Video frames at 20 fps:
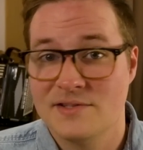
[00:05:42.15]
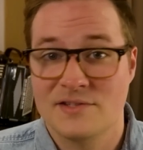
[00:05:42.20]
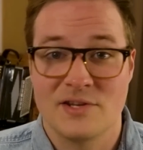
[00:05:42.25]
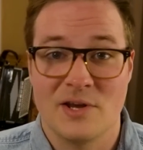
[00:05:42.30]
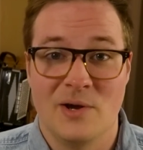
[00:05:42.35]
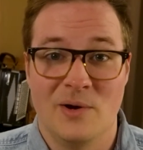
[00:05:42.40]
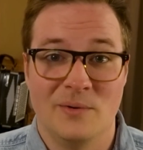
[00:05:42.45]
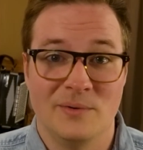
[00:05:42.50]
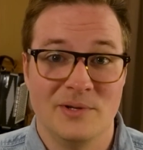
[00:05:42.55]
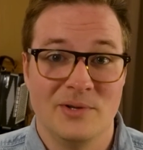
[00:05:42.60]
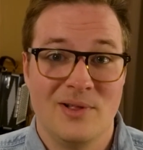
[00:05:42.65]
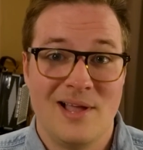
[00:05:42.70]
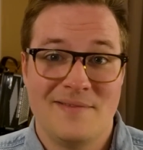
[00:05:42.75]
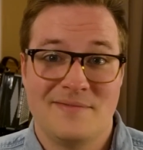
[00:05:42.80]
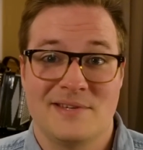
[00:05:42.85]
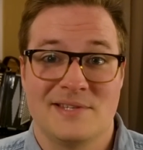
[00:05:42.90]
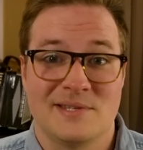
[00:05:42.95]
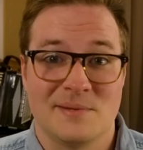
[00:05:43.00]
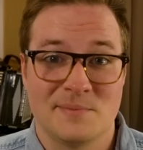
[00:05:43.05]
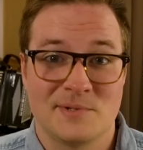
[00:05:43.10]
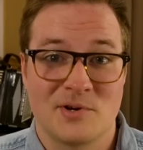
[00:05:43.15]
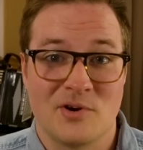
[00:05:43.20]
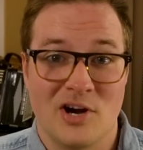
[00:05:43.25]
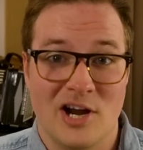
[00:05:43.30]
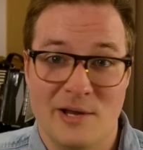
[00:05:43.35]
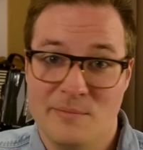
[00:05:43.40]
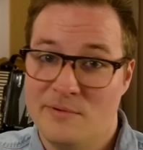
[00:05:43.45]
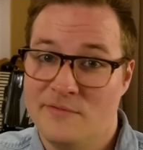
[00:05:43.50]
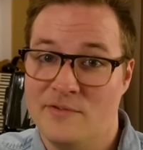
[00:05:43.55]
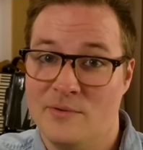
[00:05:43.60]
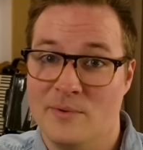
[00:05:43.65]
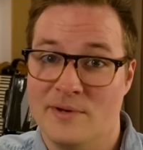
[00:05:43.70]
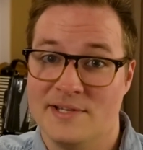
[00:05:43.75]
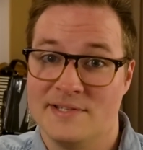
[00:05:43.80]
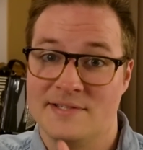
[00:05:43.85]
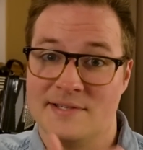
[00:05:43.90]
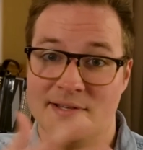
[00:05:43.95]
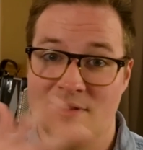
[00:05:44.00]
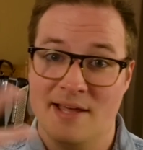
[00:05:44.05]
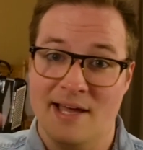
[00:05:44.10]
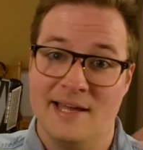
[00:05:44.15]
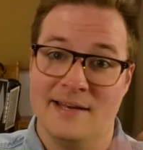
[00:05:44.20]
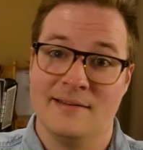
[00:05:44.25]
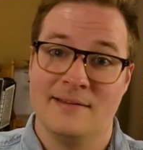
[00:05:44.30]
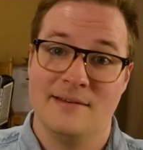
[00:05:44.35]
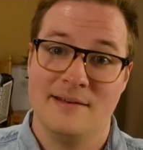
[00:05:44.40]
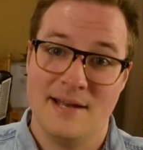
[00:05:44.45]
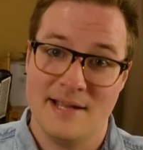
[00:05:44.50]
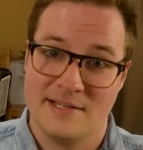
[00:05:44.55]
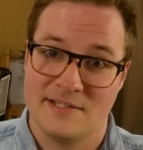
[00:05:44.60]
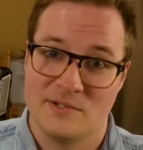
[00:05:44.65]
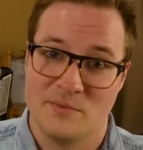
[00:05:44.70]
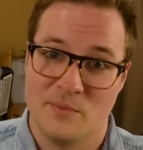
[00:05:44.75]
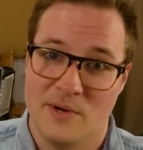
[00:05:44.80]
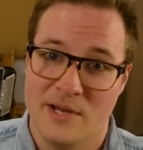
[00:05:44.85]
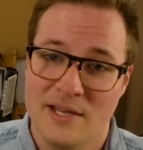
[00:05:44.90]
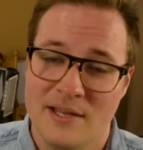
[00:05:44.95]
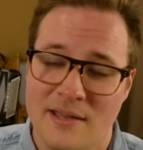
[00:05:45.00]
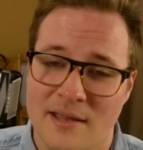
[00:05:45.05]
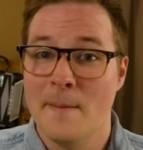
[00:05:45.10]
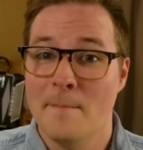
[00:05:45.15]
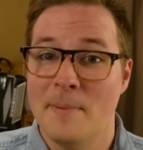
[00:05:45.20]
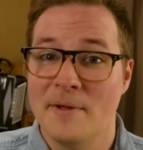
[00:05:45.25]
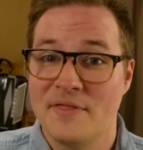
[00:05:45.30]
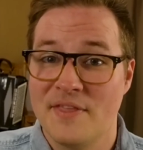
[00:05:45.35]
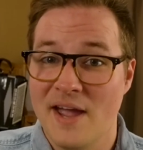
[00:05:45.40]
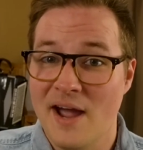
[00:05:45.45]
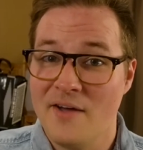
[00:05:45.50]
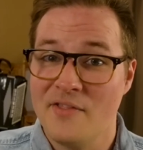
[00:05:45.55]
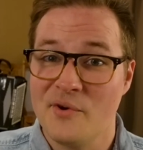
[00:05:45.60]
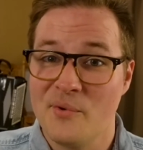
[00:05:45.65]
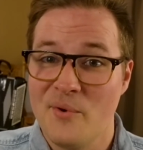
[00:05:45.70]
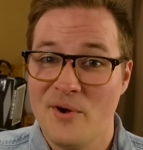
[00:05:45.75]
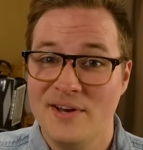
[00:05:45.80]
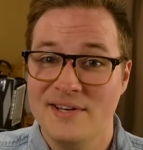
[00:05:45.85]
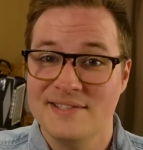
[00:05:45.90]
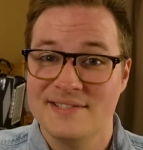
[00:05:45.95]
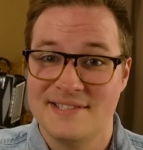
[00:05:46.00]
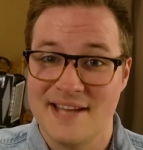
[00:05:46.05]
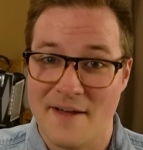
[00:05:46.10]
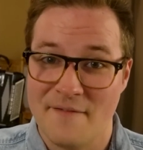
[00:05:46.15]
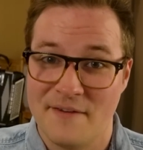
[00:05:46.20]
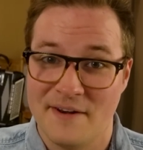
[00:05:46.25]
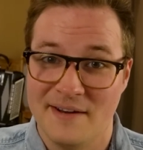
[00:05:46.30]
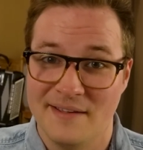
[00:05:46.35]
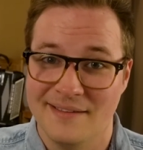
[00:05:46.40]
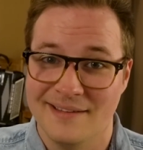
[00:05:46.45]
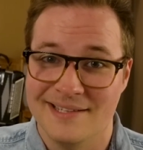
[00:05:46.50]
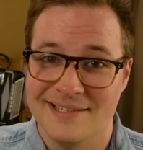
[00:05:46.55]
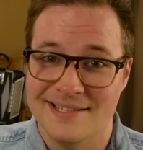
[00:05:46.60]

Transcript: so you'll have to subscribe if you want to see that next week. But the other one definitely